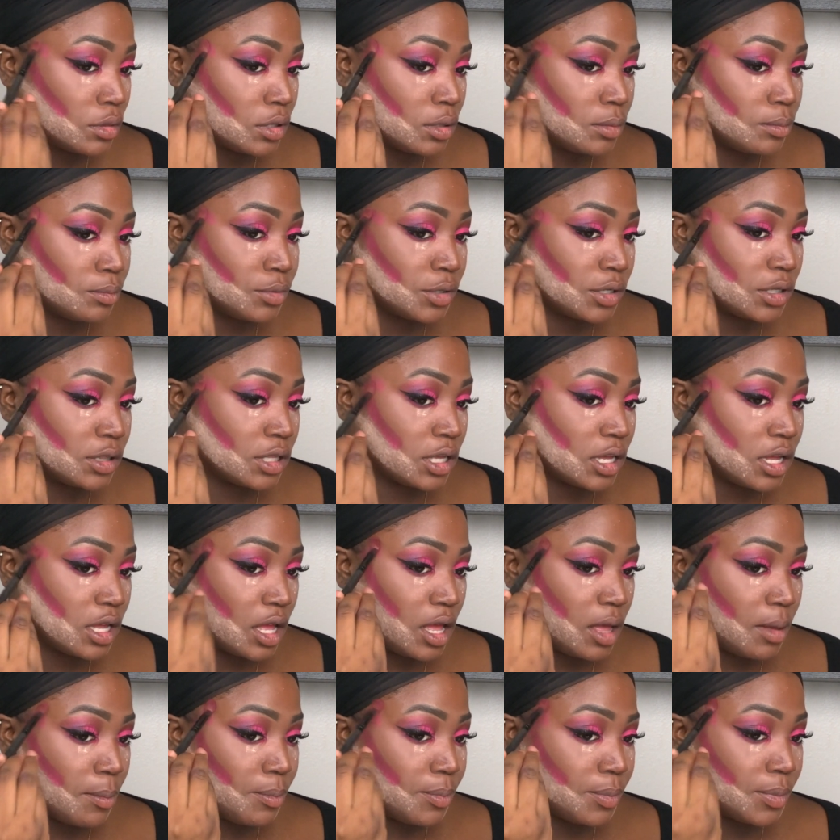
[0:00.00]
And bring that
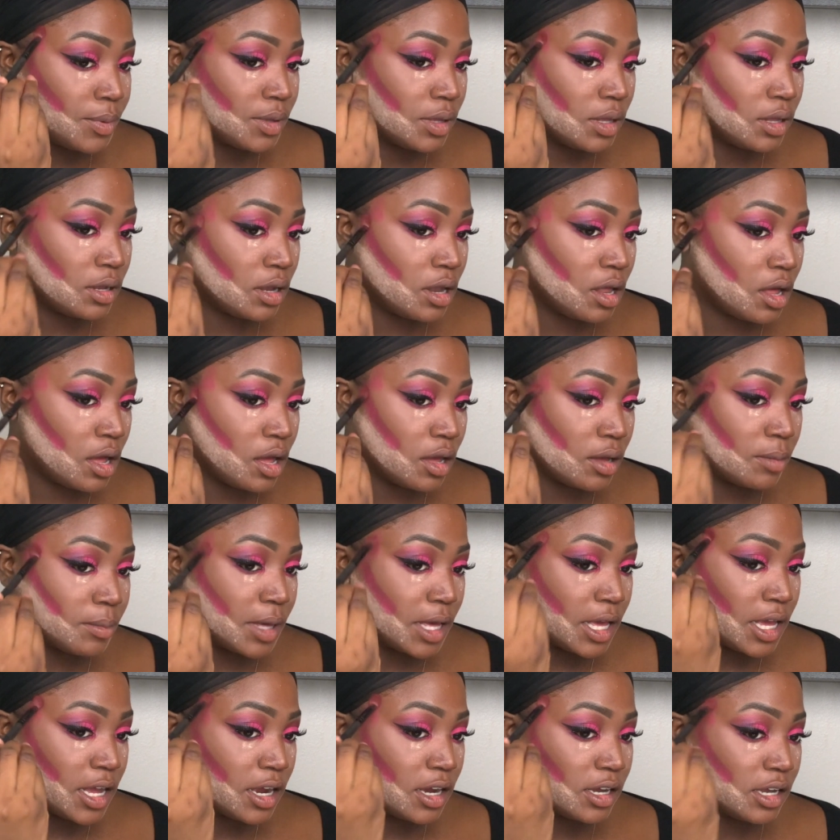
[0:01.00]
up along
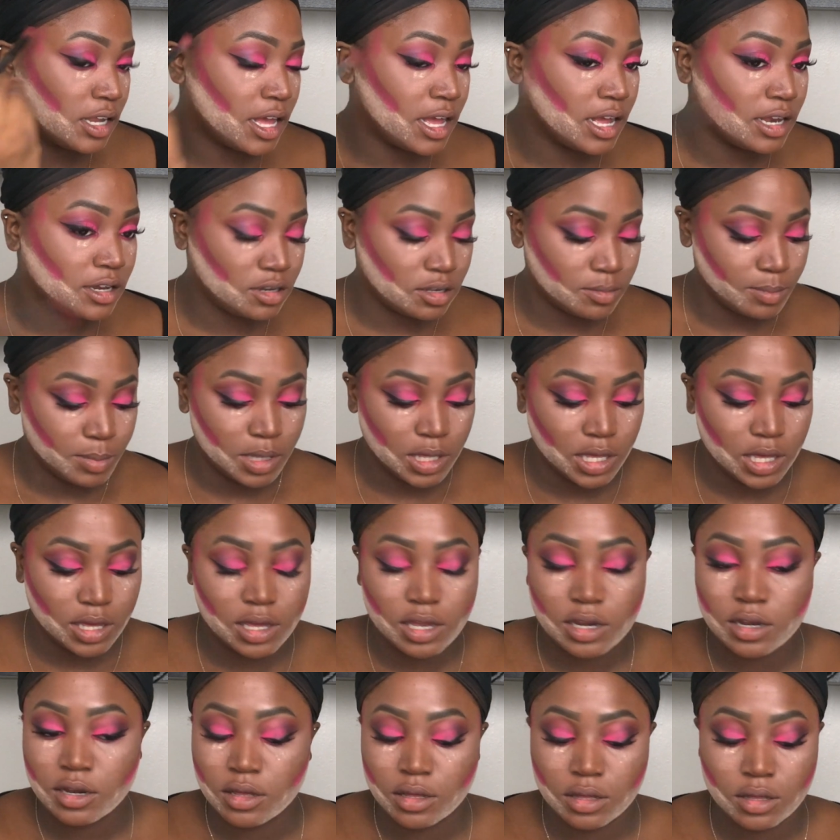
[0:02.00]
my hairline to
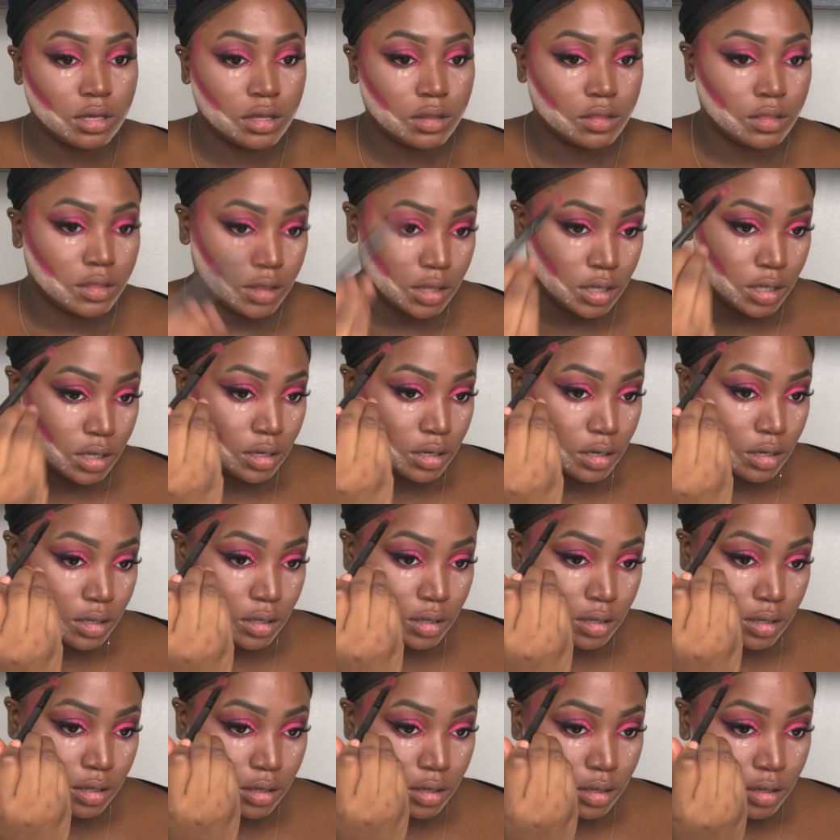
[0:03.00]
begin, and then
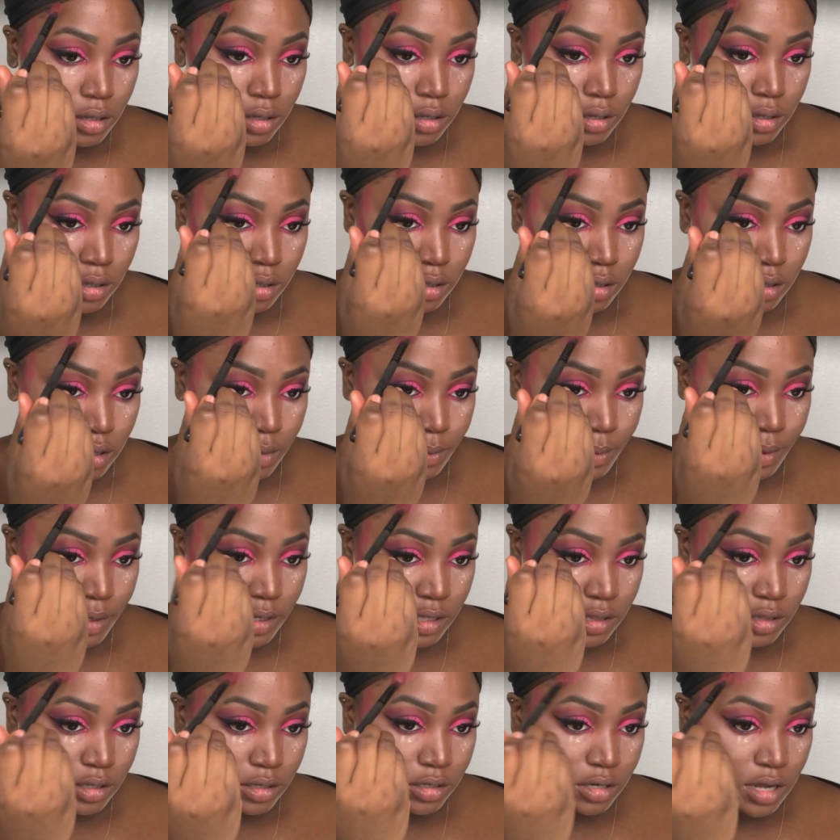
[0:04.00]
go in
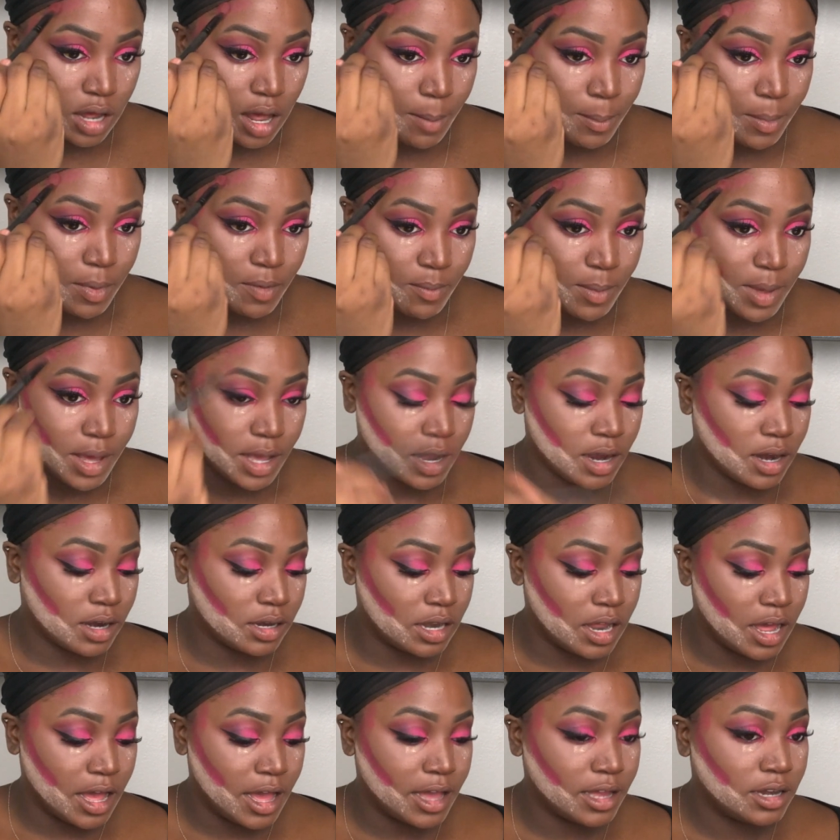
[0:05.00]
at the top of my
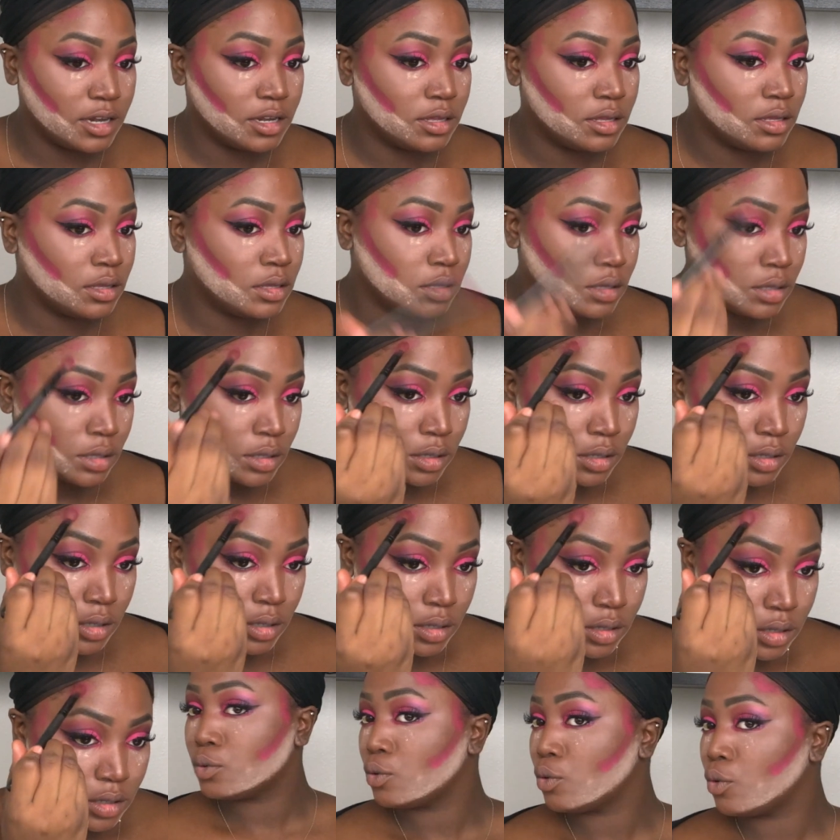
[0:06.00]
hairline.
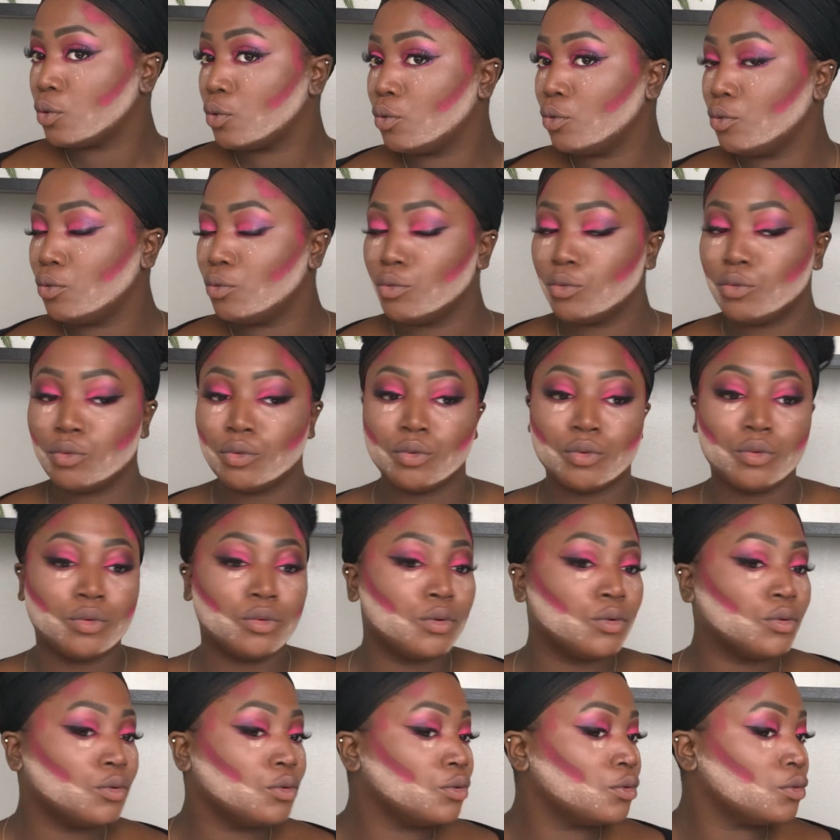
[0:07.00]

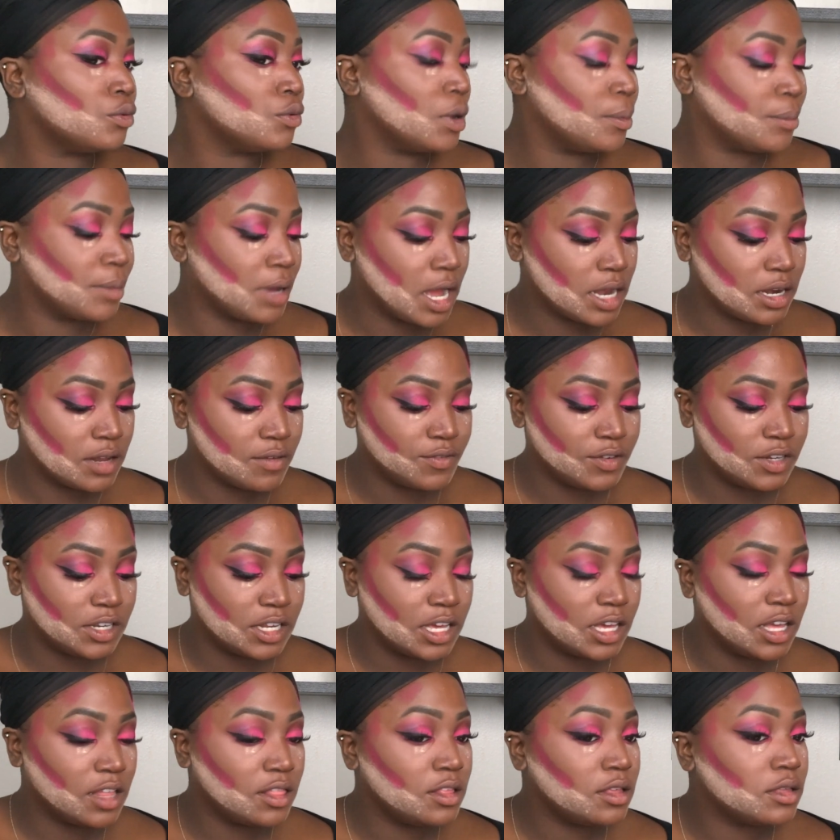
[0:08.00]
Ooh, I'm kind of
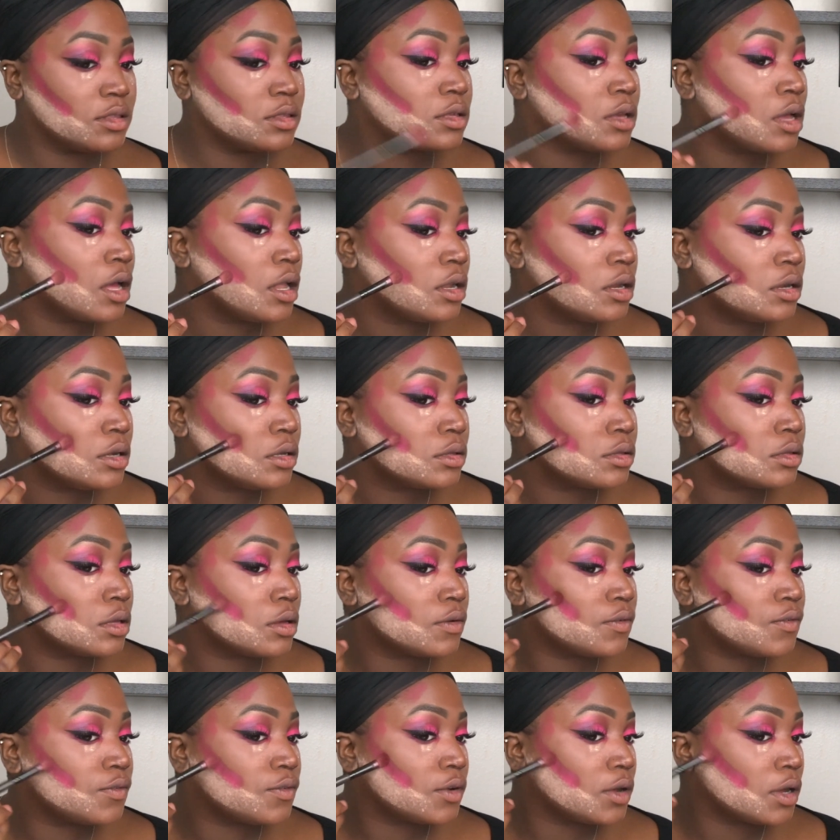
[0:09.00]
digging these colors
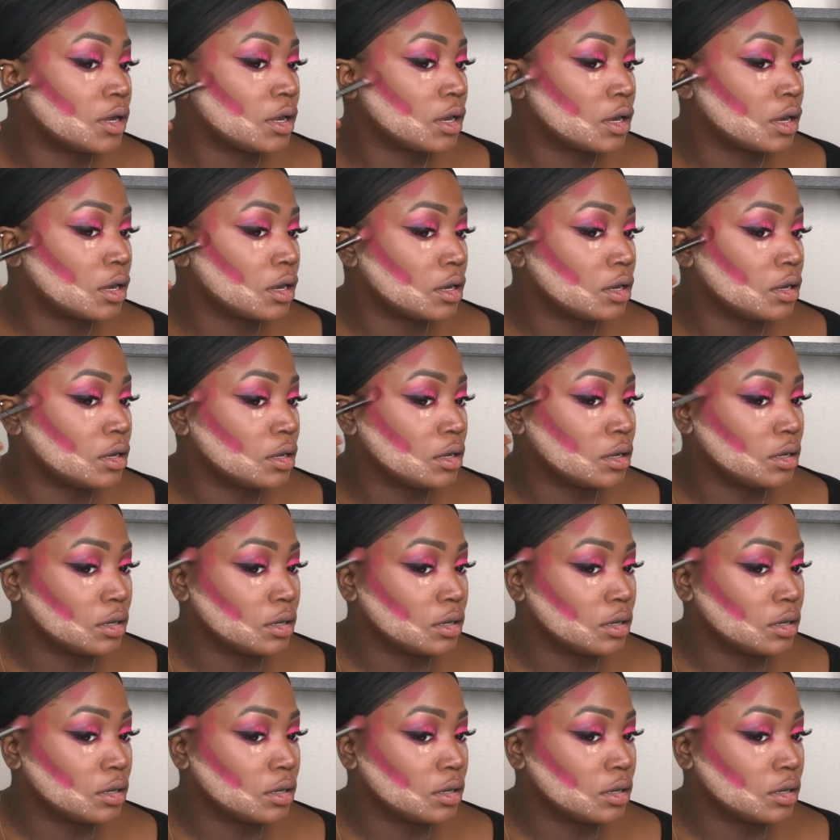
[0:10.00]
so far.